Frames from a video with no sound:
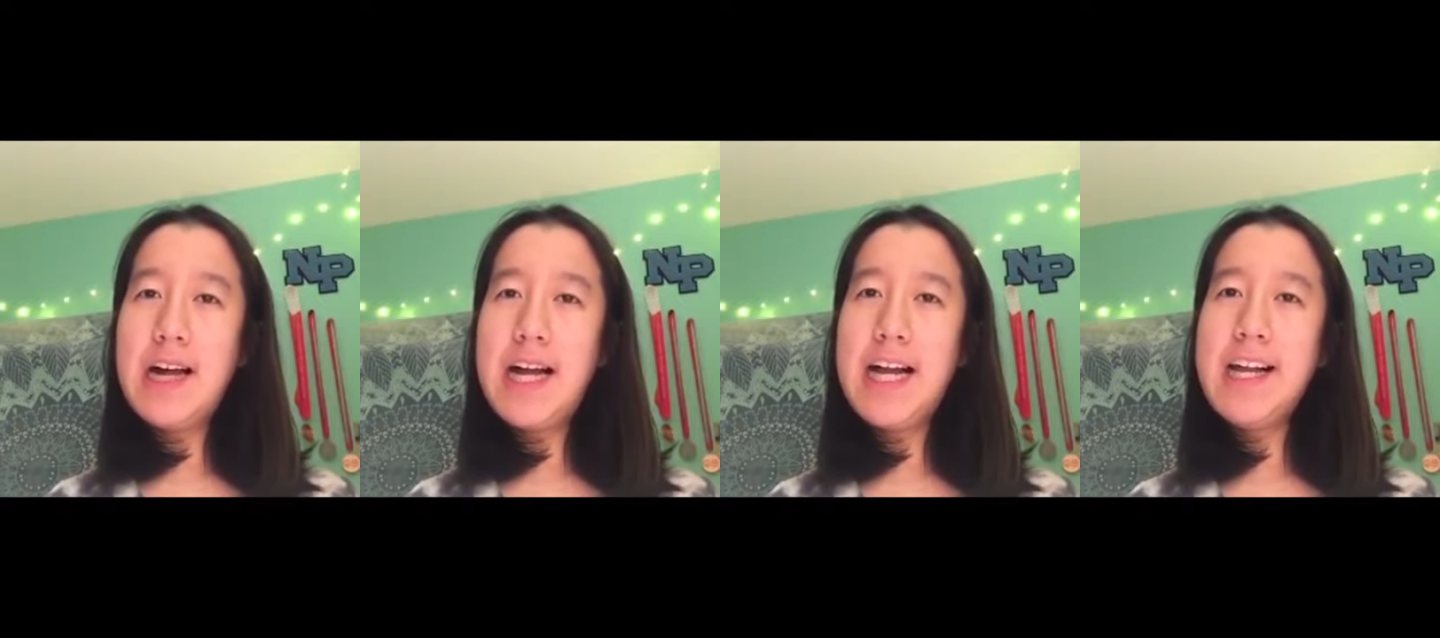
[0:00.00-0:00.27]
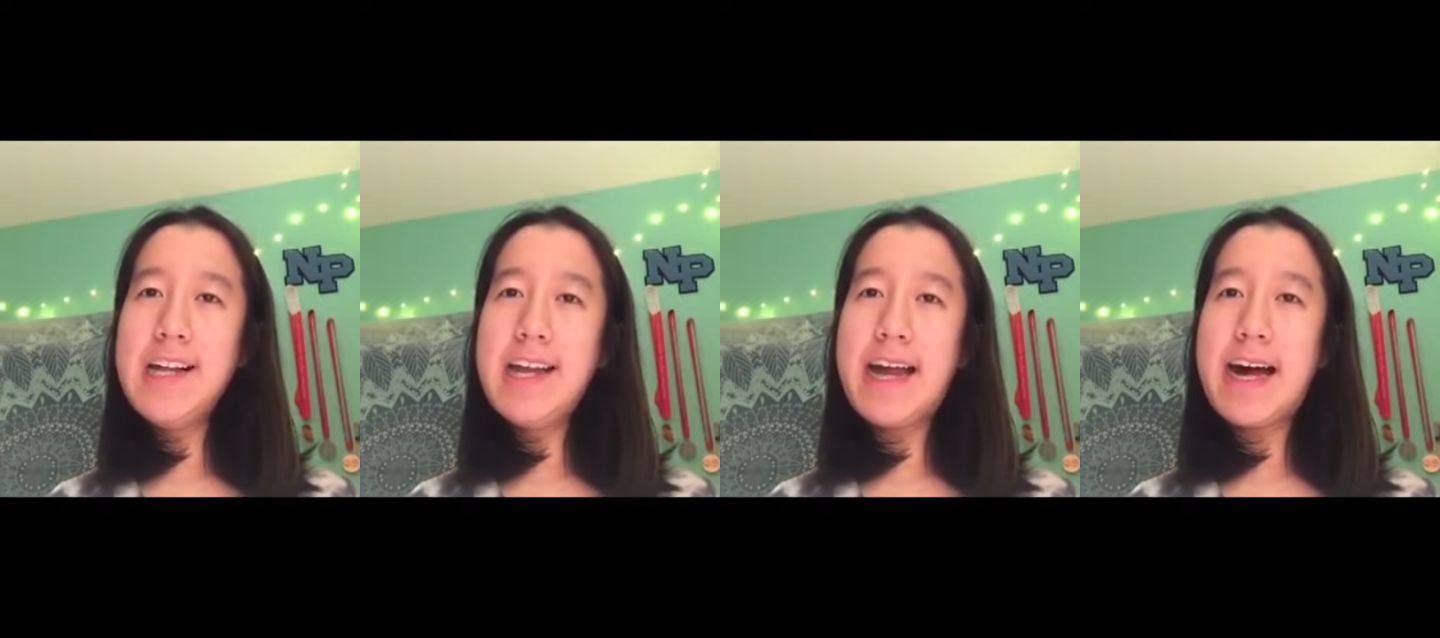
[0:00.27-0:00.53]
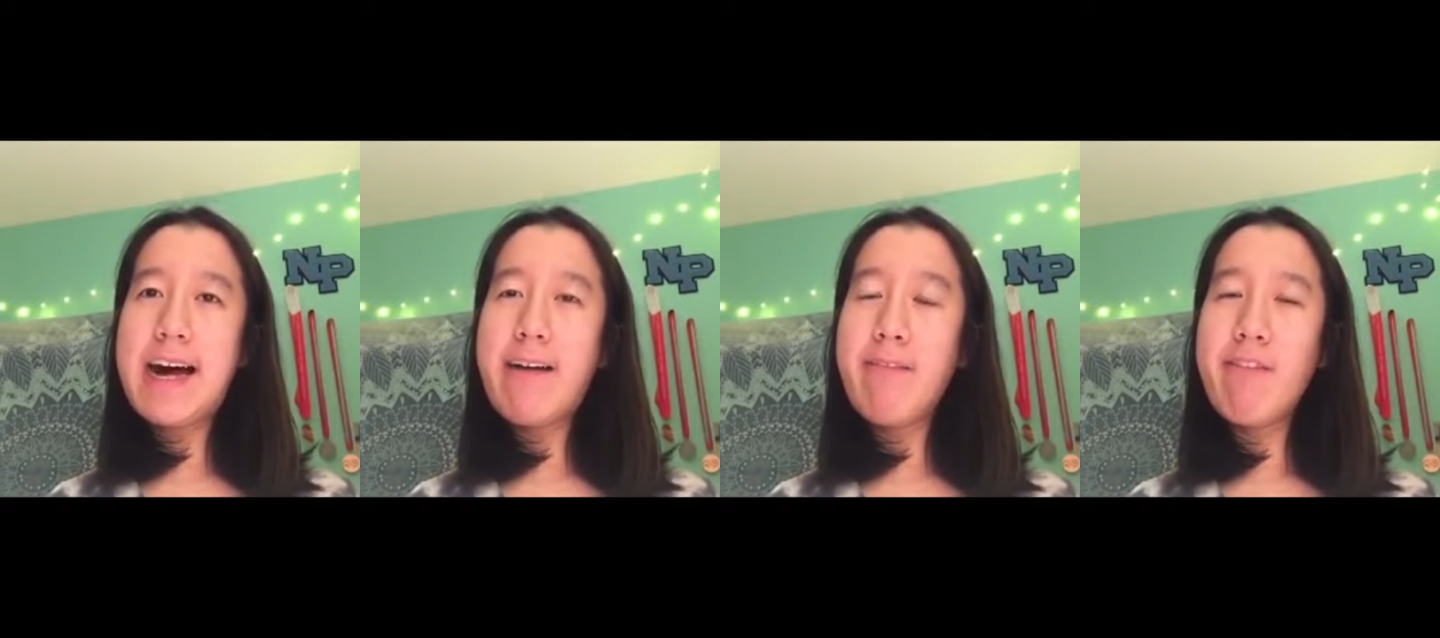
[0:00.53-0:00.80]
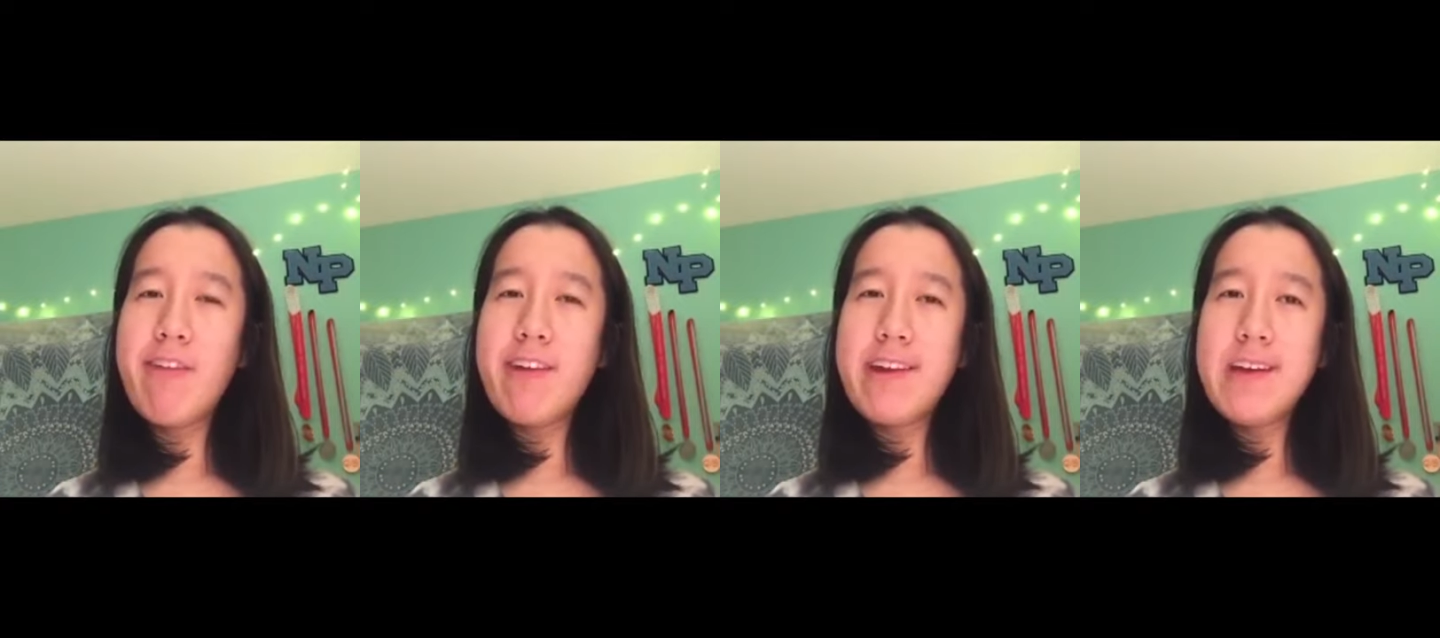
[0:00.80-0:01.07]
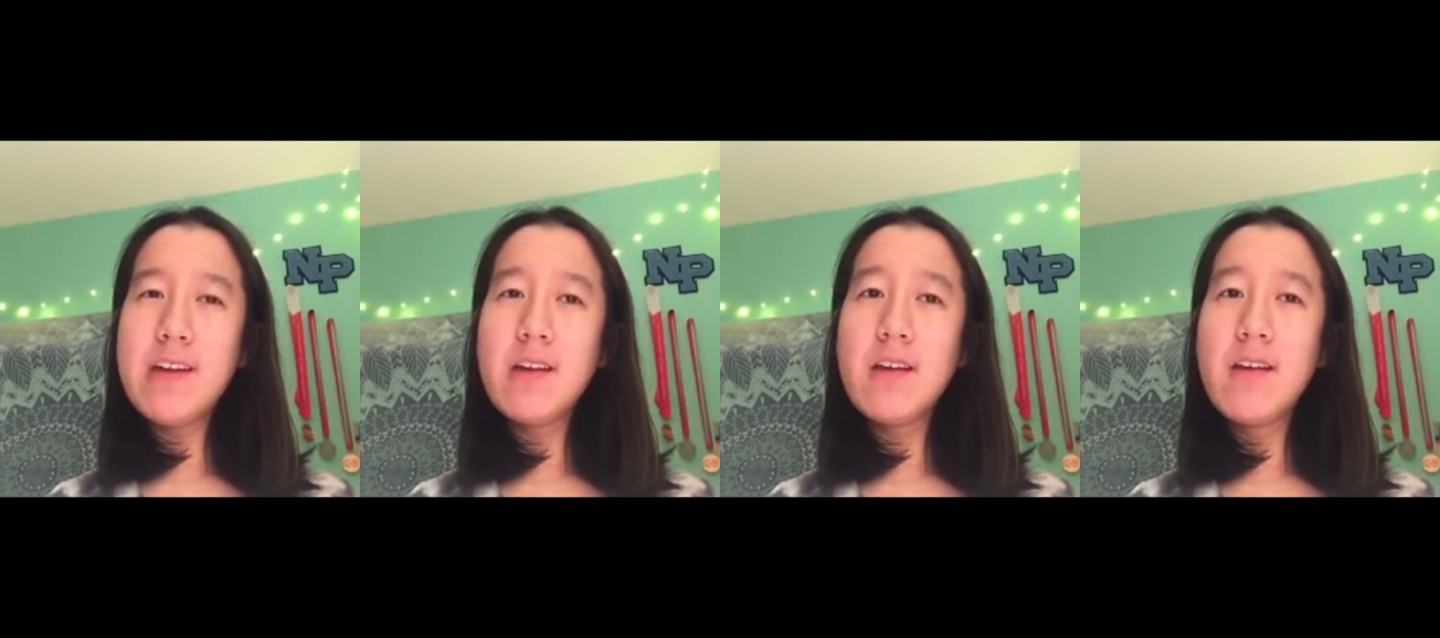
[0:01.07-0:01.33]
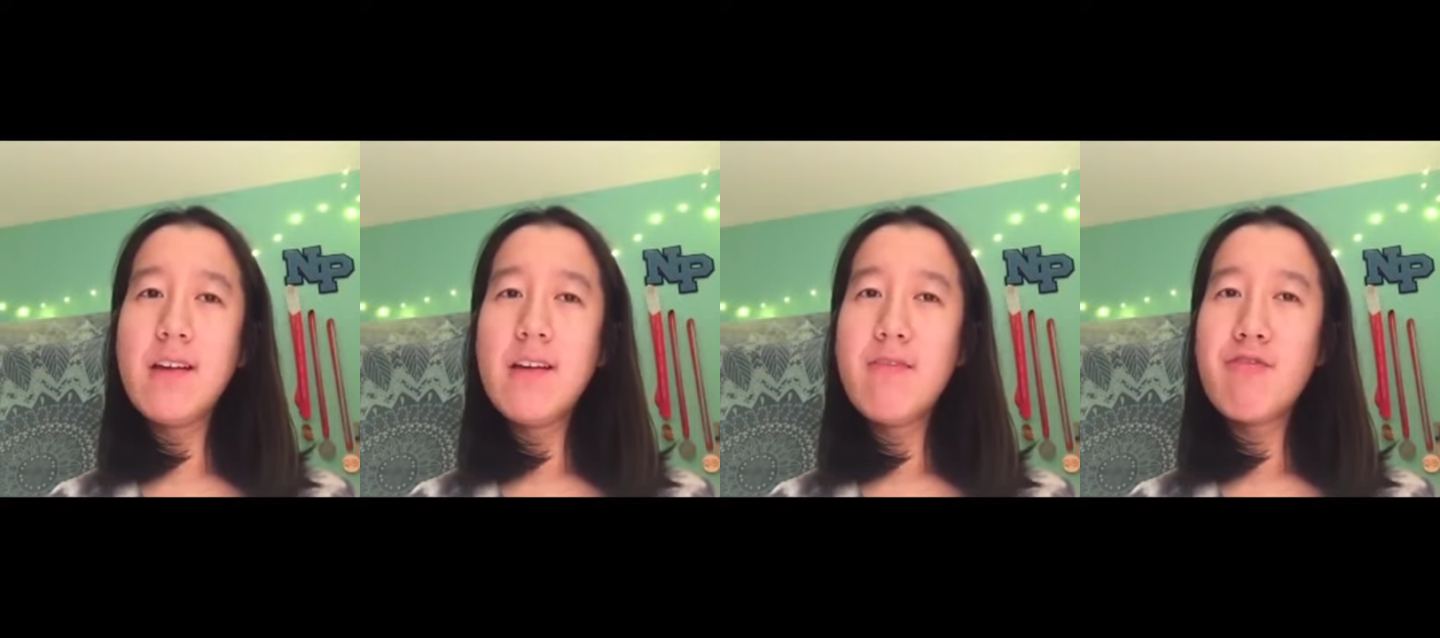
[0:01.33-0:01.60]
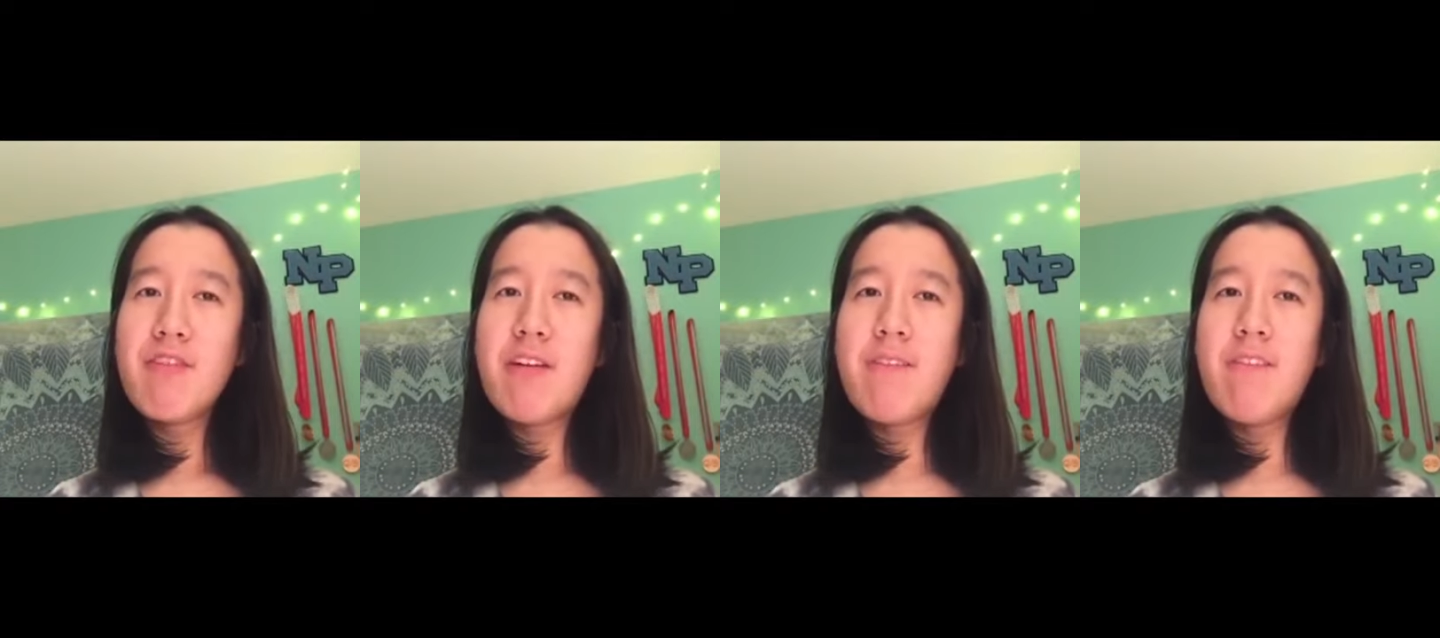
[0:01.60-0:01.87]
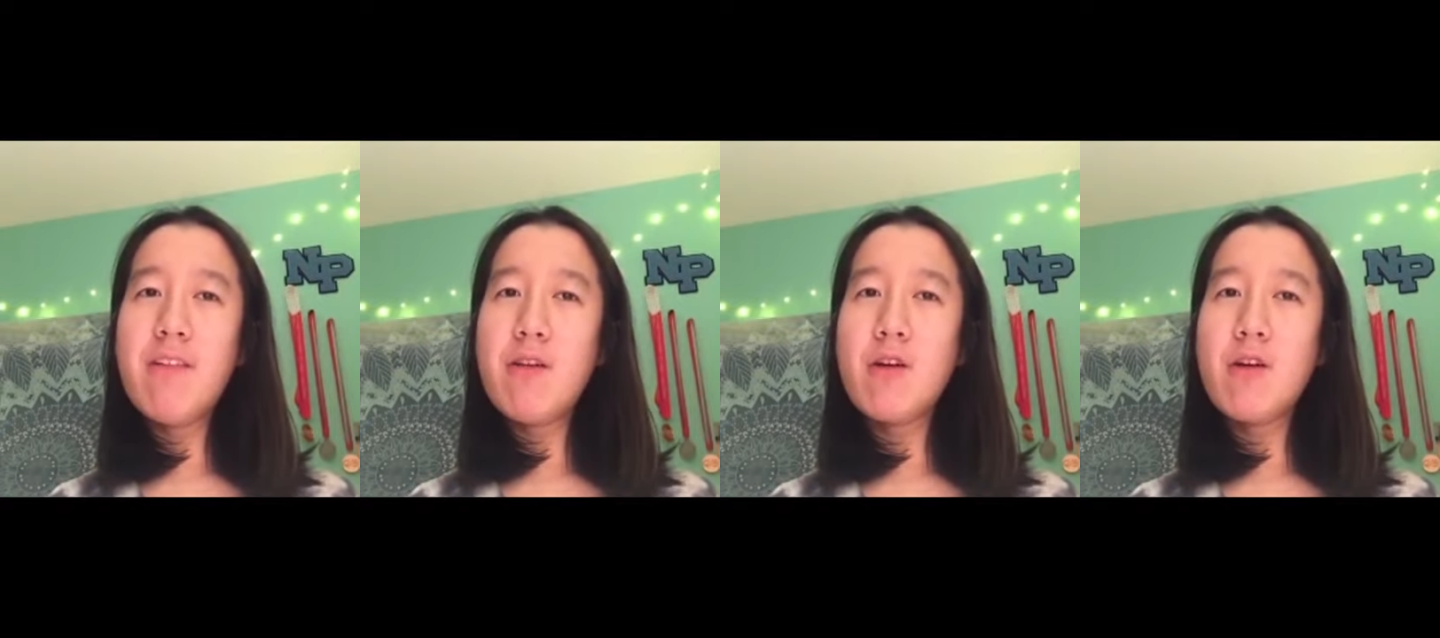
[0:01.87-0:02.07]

an athlete from